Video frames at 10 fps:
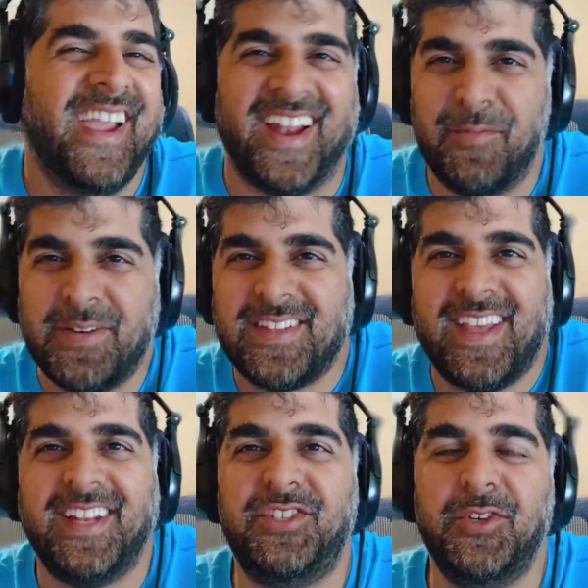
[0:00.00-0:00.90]
and how much of
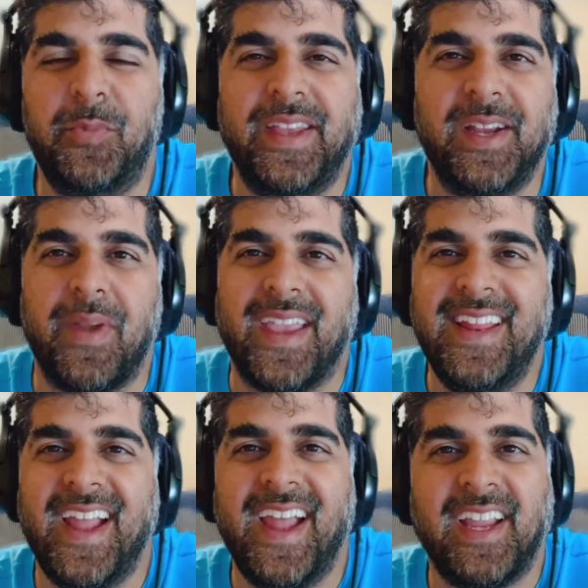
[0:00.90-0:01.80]
that is you being a
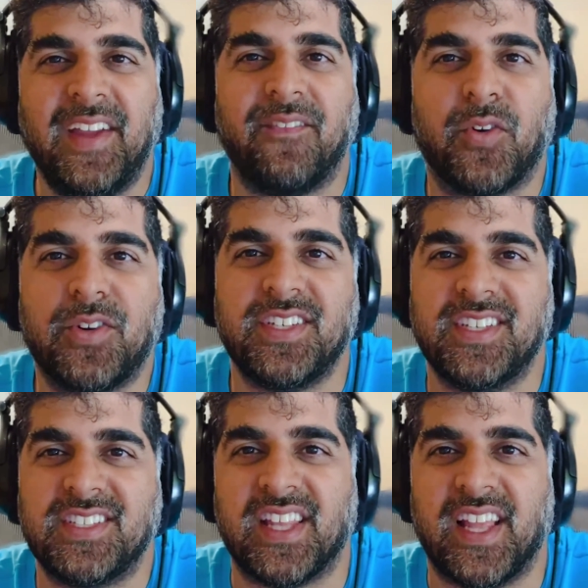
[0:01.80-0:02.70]
maniac
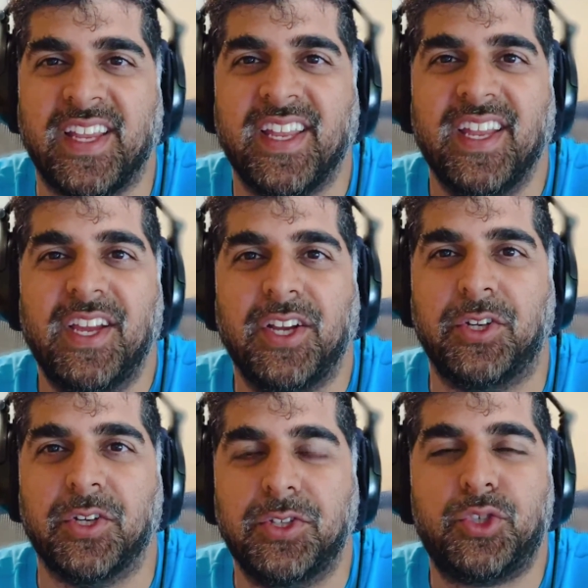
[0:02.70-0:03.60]
versus like
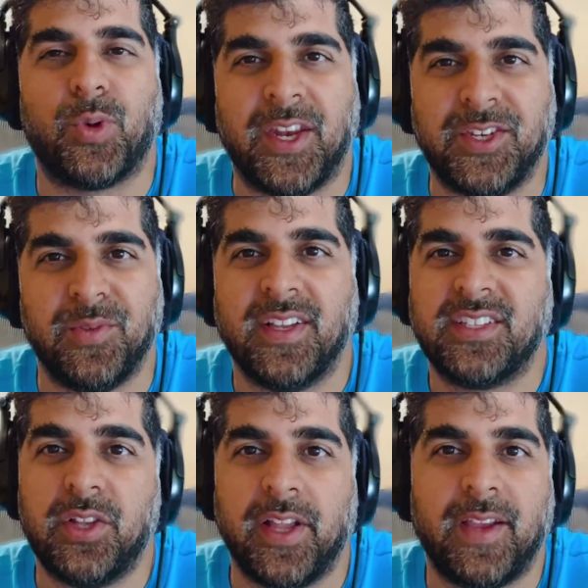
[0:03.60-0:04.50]
good strategy, right?
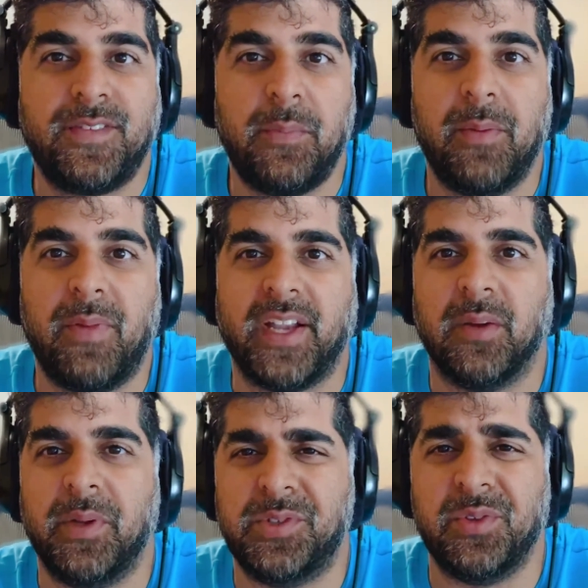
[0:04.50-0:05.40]
So like if somebody in my
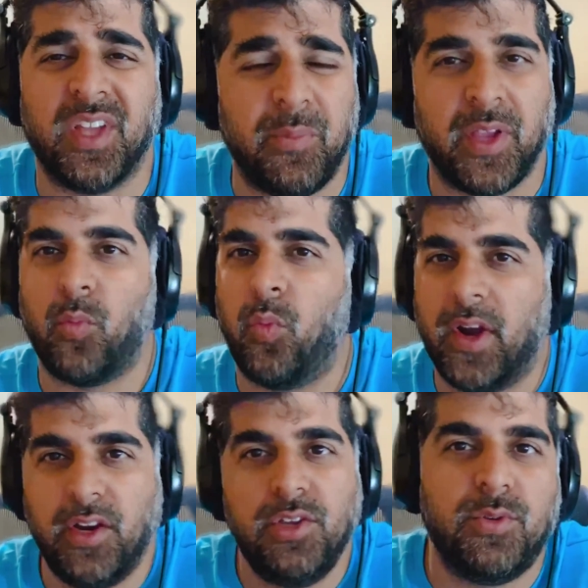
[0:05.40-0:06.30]
company was doing that, I'd be like, why
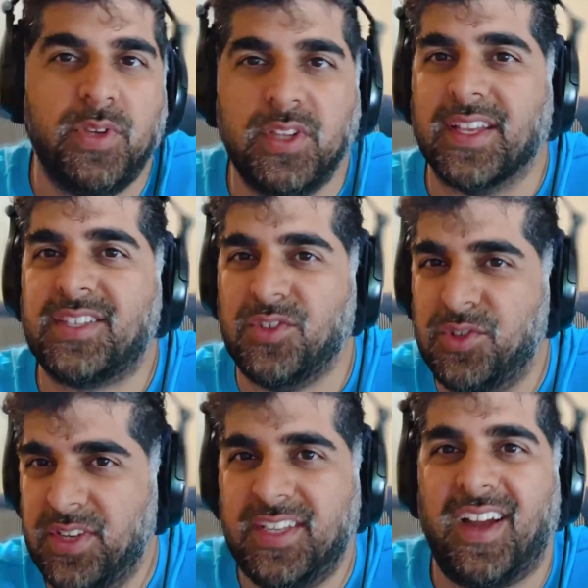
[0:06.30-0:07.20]
are you doing this?
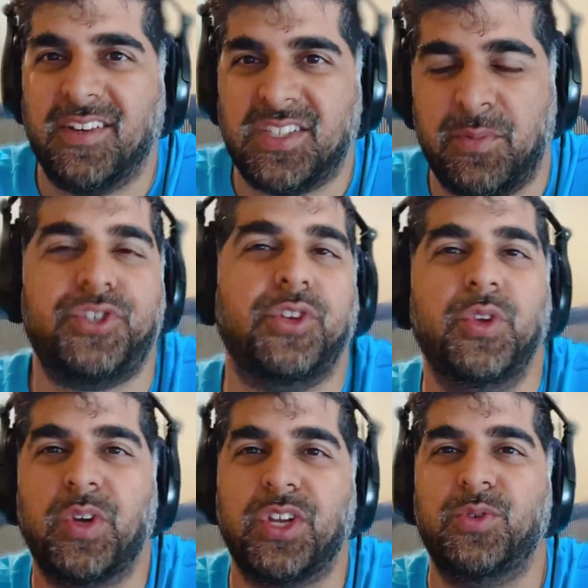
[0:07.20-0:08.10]
You need to hire somebody so
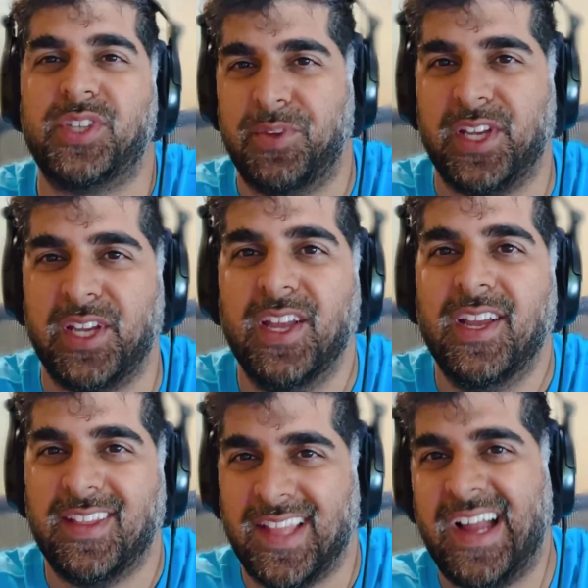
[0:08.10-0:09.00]
you could do something
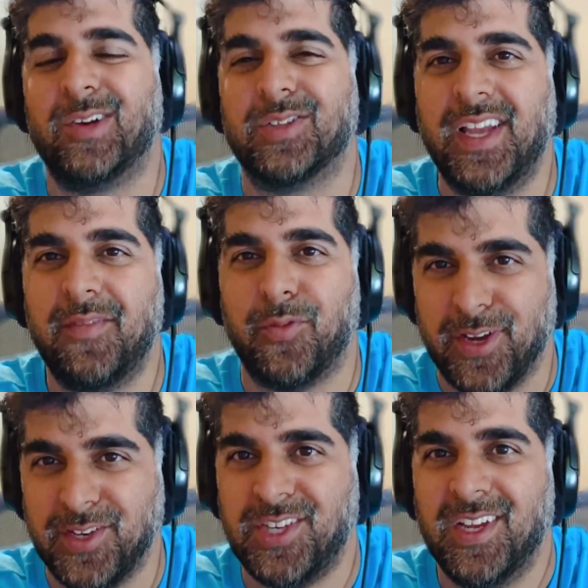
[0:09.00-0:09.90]
higher
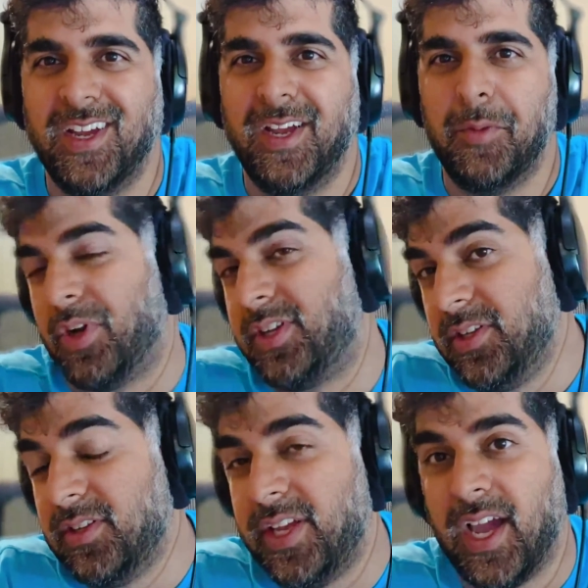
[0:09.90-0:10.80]
leverage. But
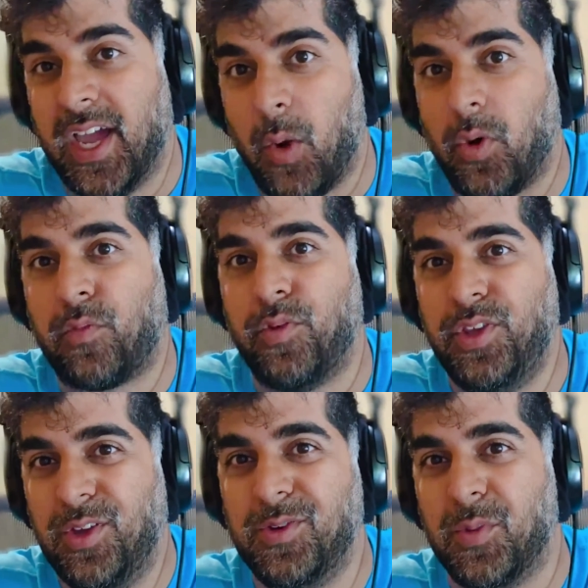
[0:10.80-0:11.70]
clearly it kind of worked for
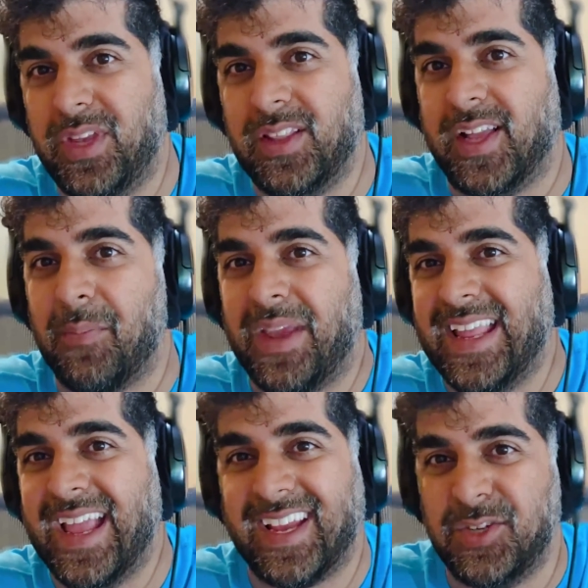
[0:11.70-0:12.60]
you to be like a
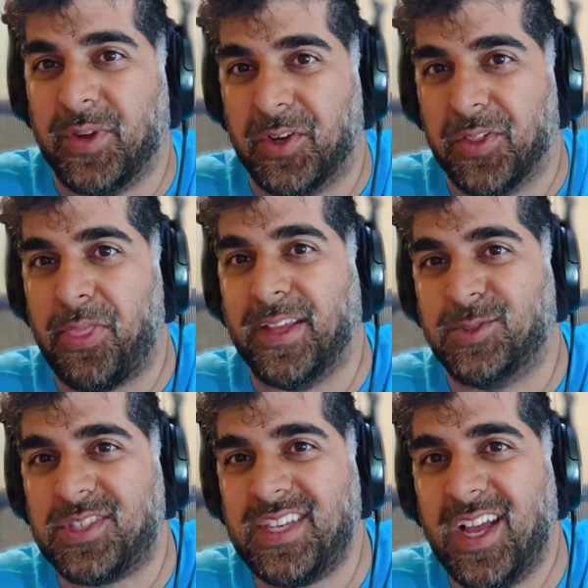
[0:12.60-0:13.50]
maniac and doing all the things
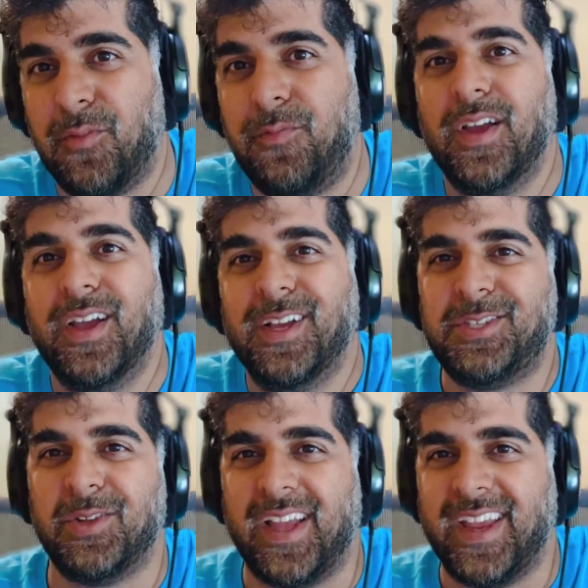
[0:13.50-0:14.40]
yourself.
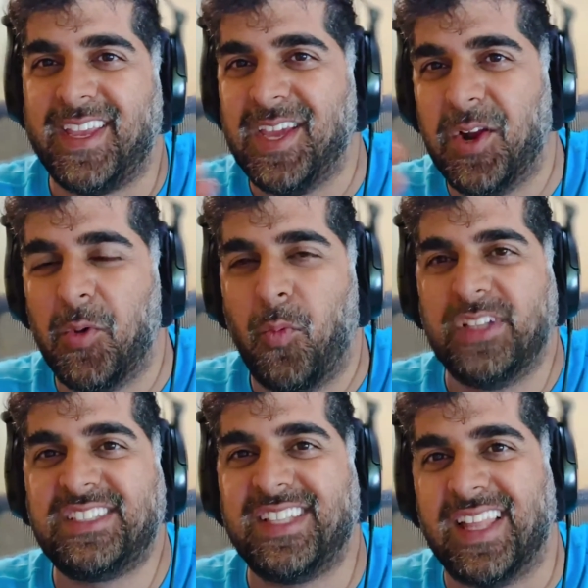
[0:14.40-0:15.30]
So like, you know,
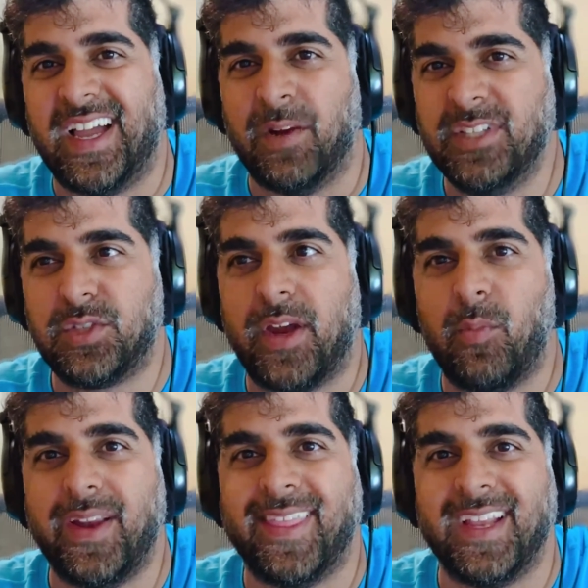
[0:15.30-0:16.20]
what's the line? What's the right
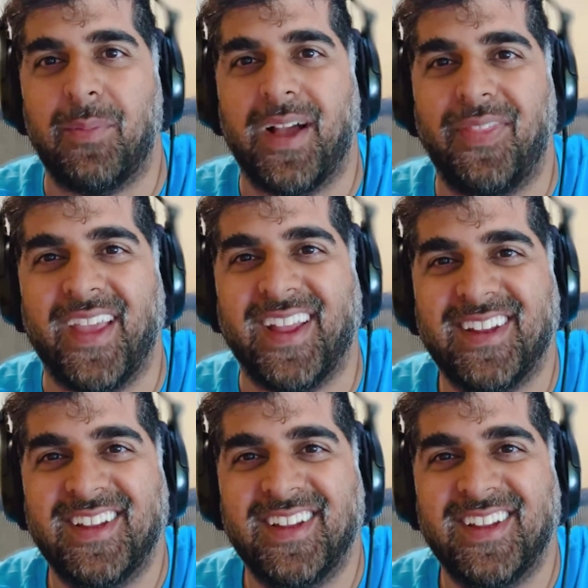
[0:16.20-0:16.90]
way to think about that?